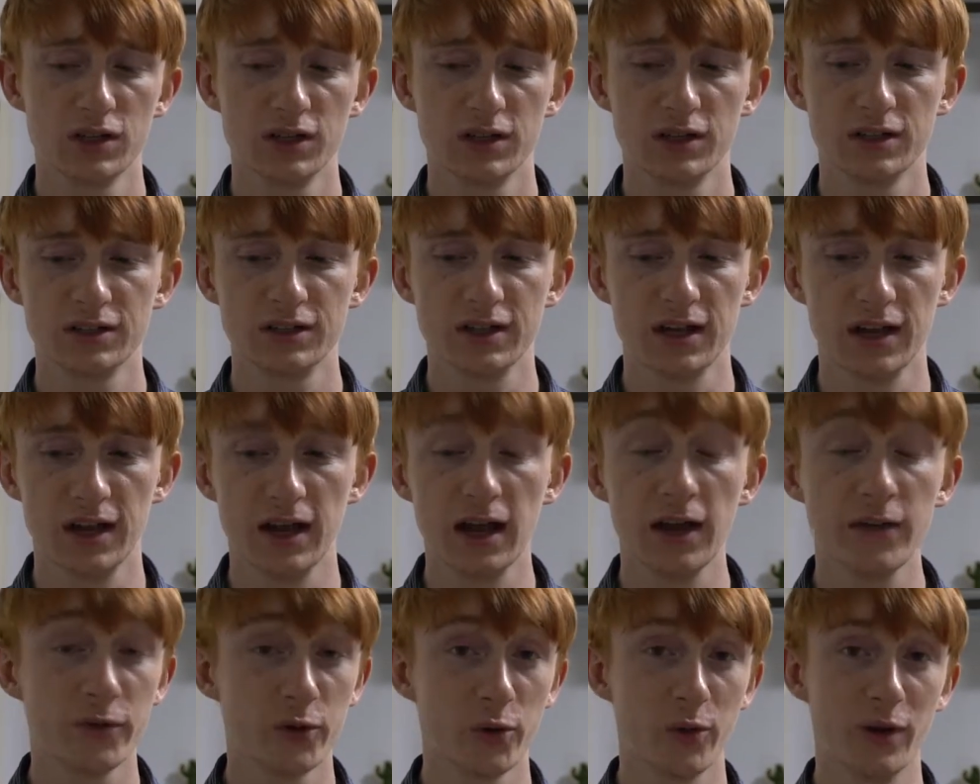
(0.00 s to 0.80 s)
Say
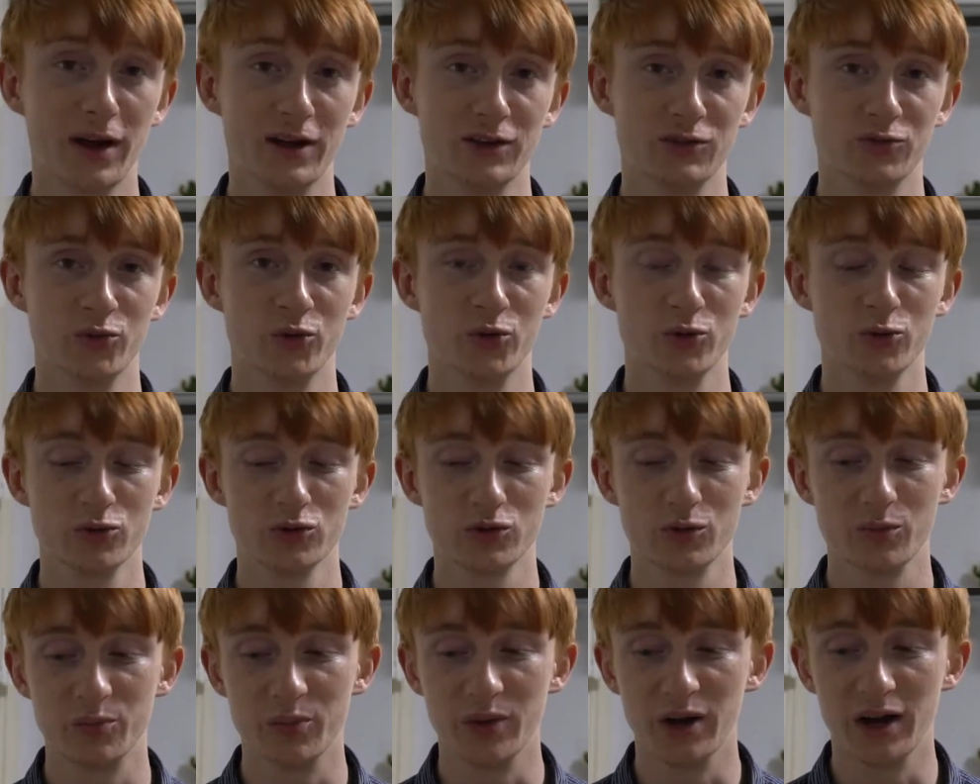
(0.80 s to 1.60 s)
everywhere has
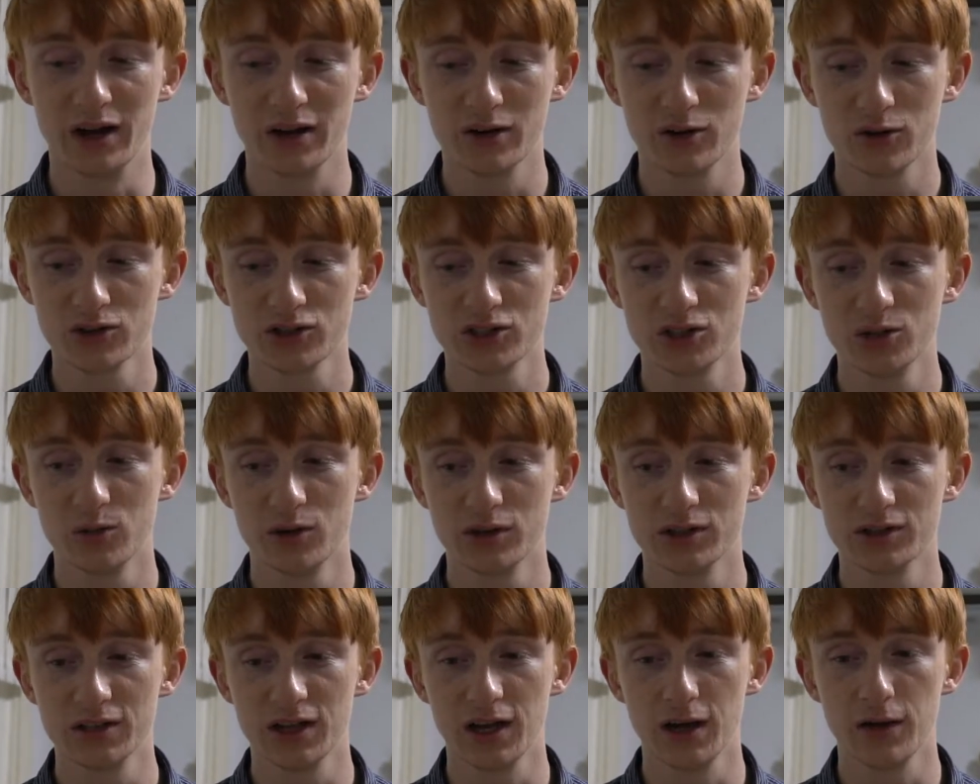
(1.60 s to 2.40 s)
rules, but
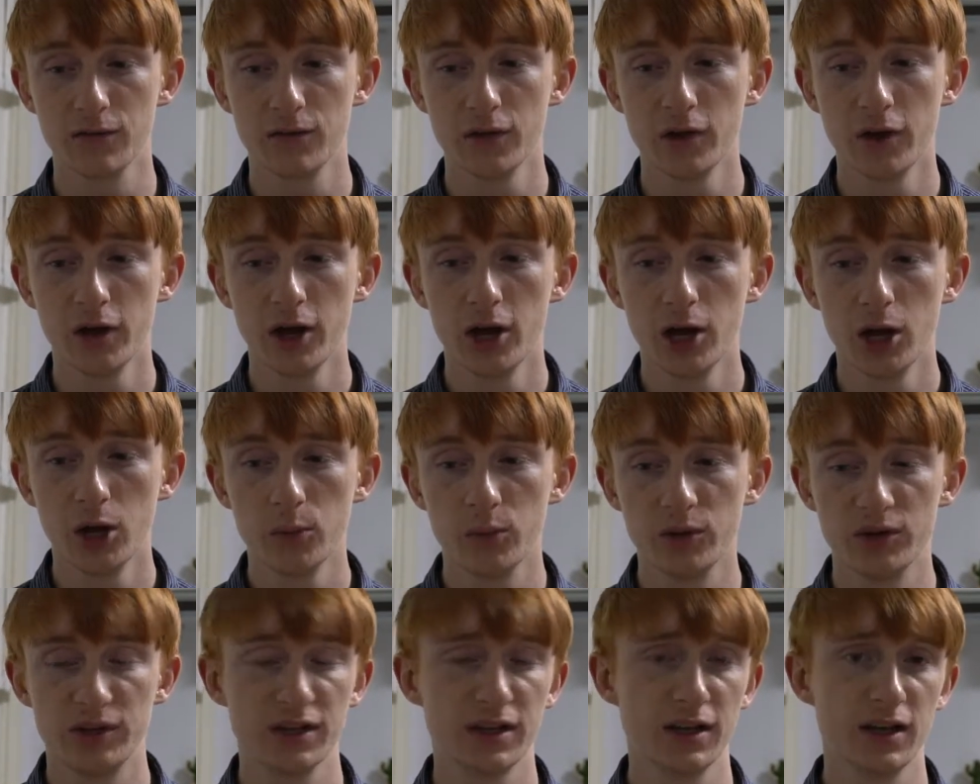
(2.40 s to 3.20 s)
Goshiwons have
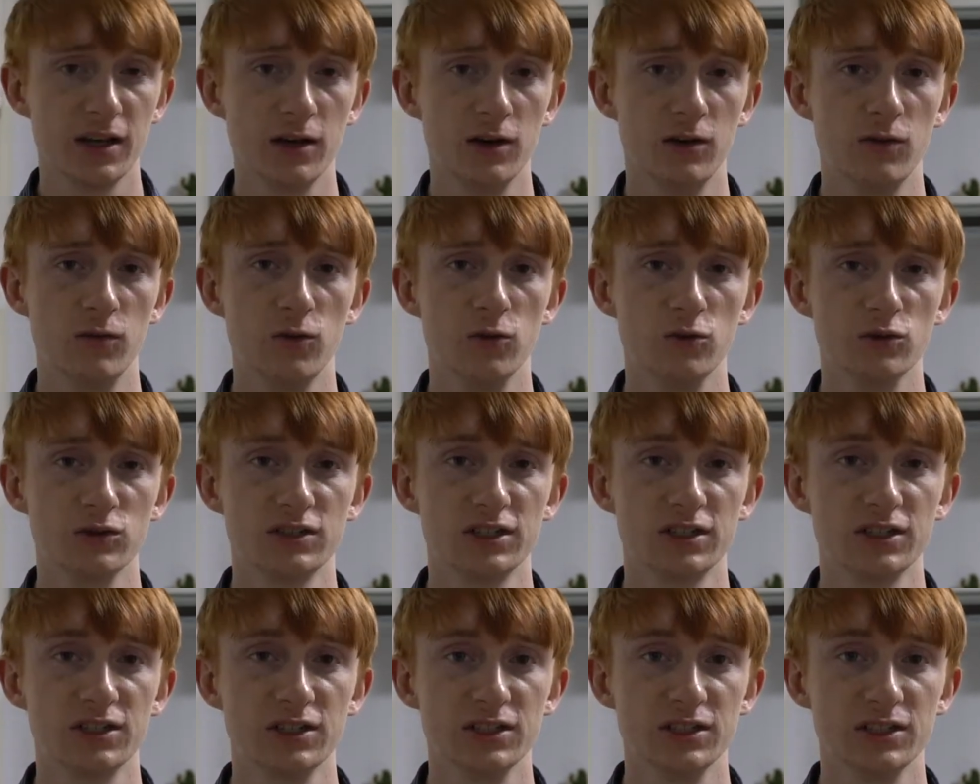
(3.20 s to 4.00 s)
particular rules
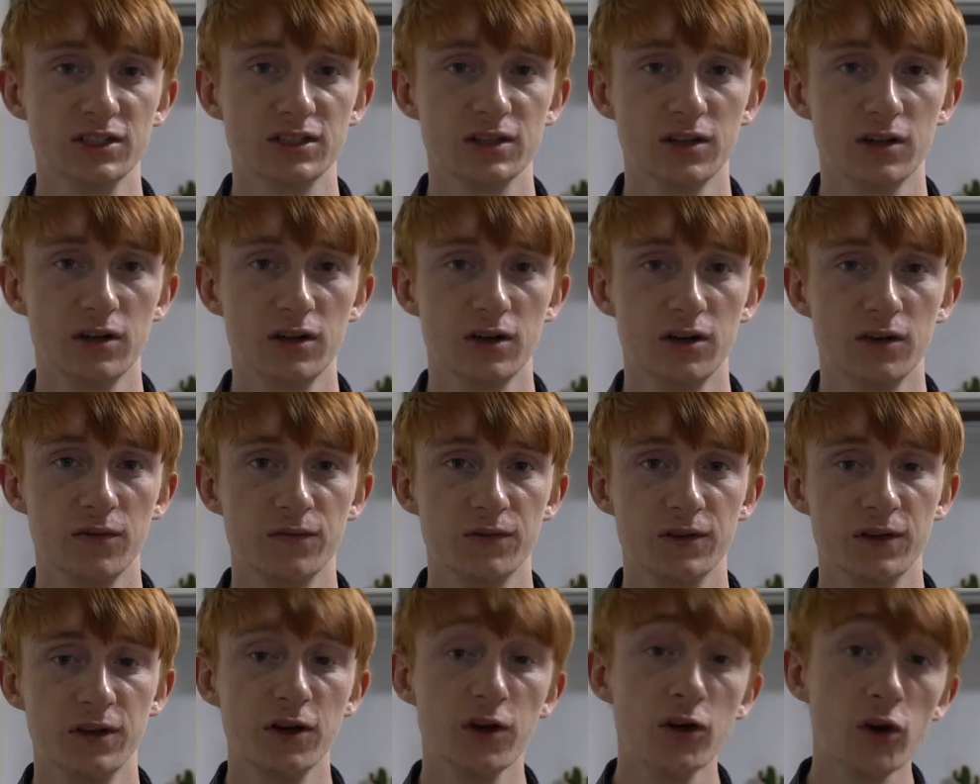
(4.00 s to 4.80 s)
such as
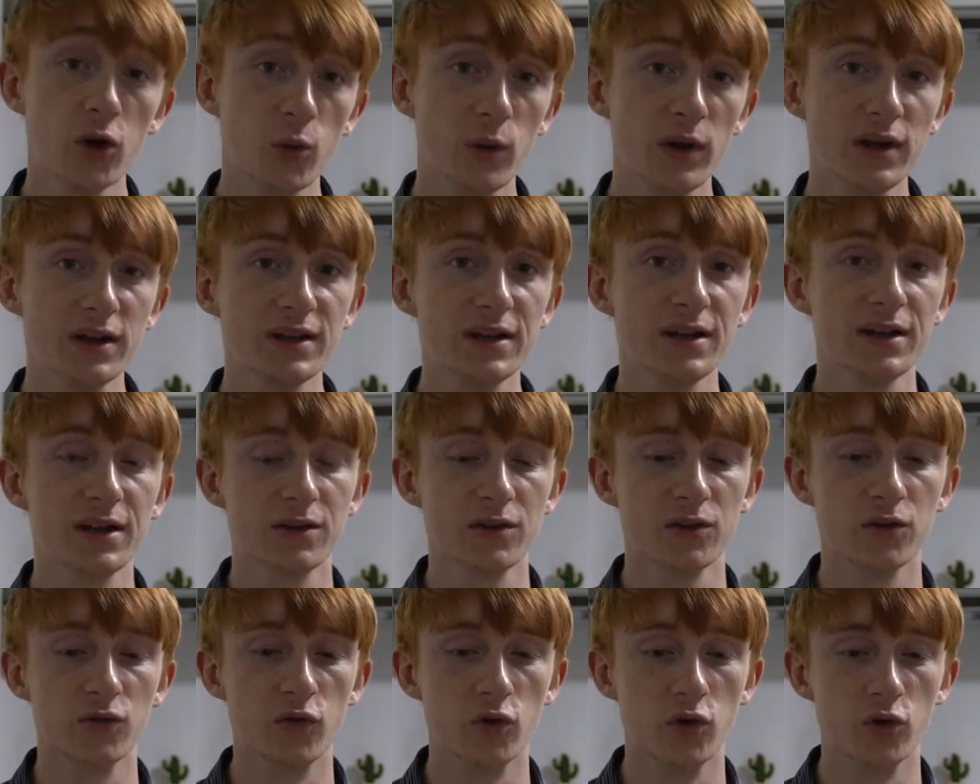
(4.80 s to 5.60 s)
often no eating in
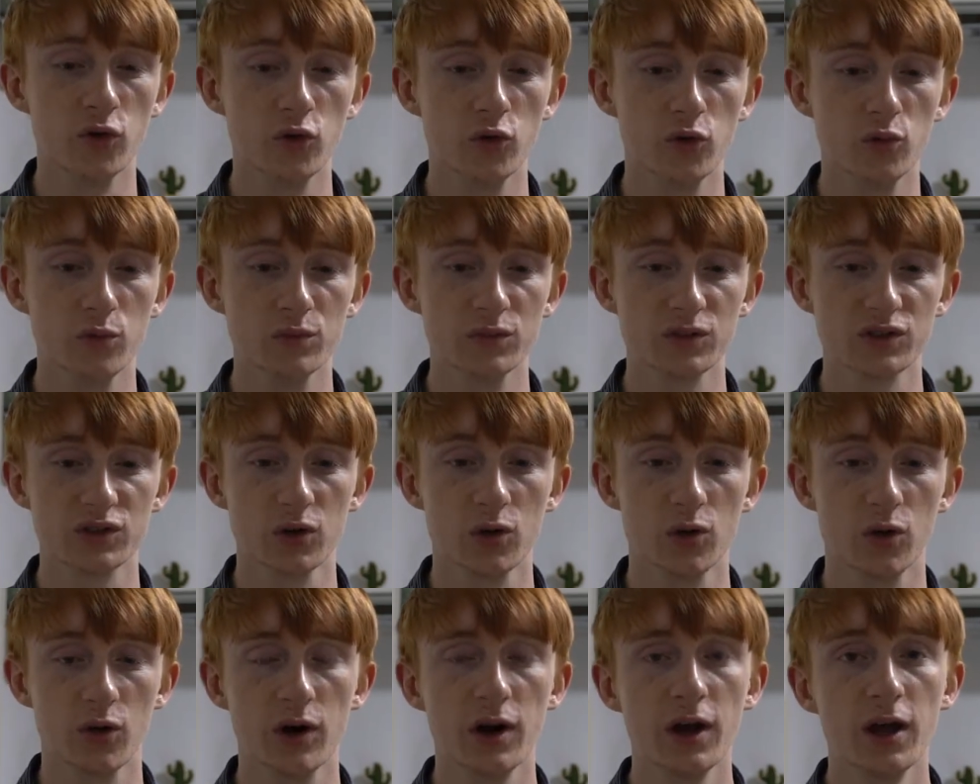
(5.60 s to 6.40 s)
the rooms
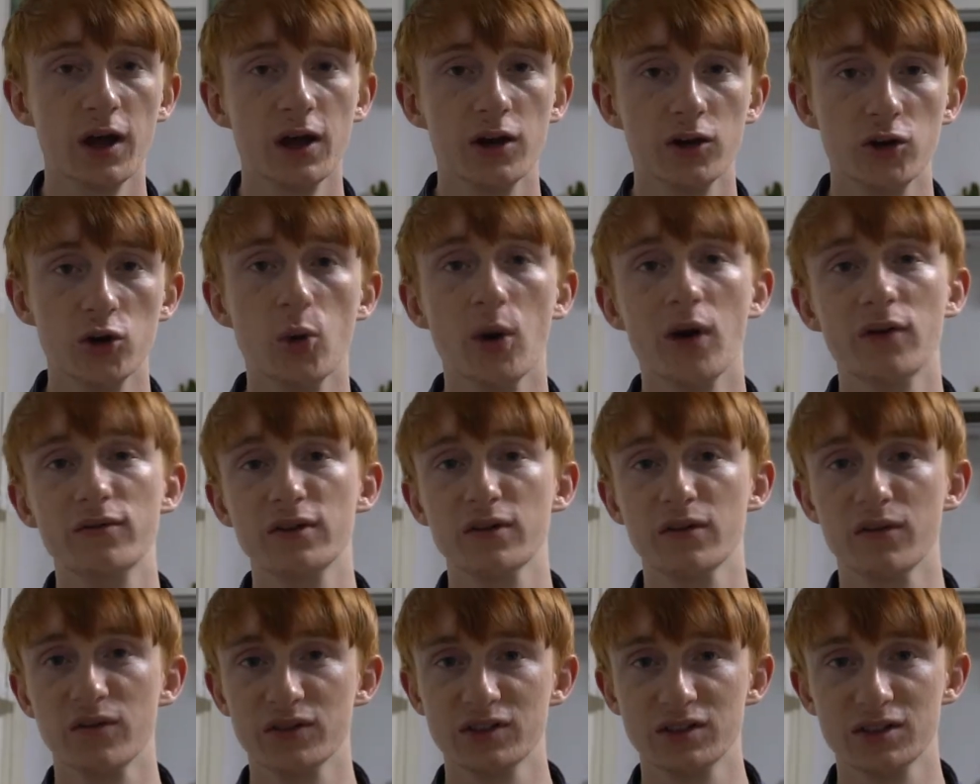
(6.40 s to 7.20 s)
or no
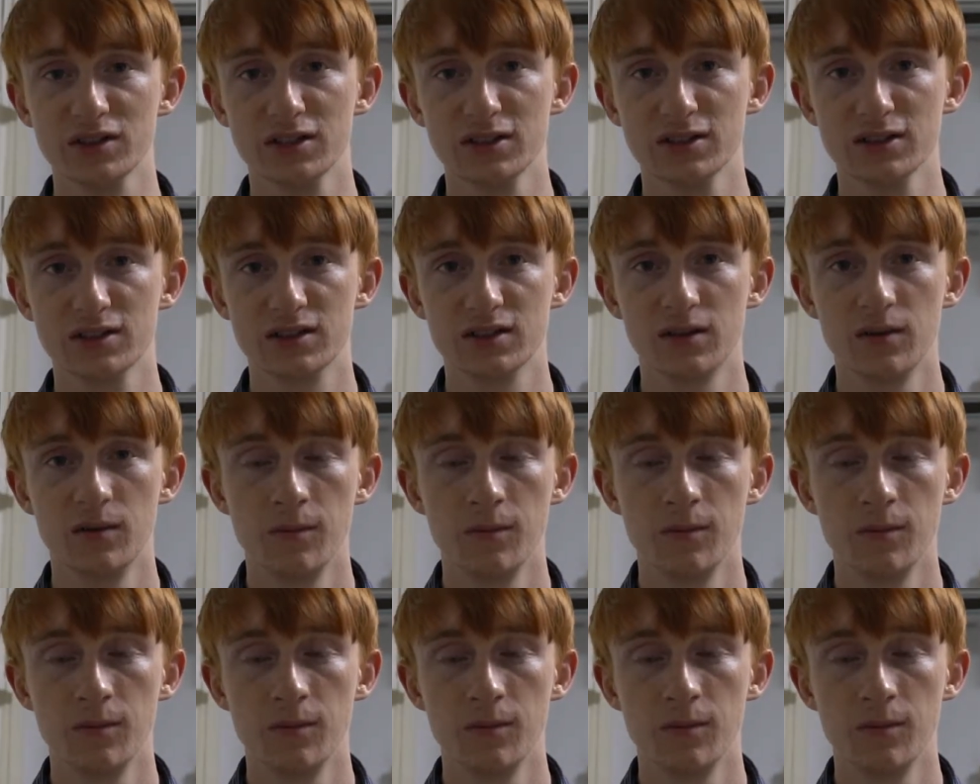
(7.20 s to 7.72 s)
having visitors.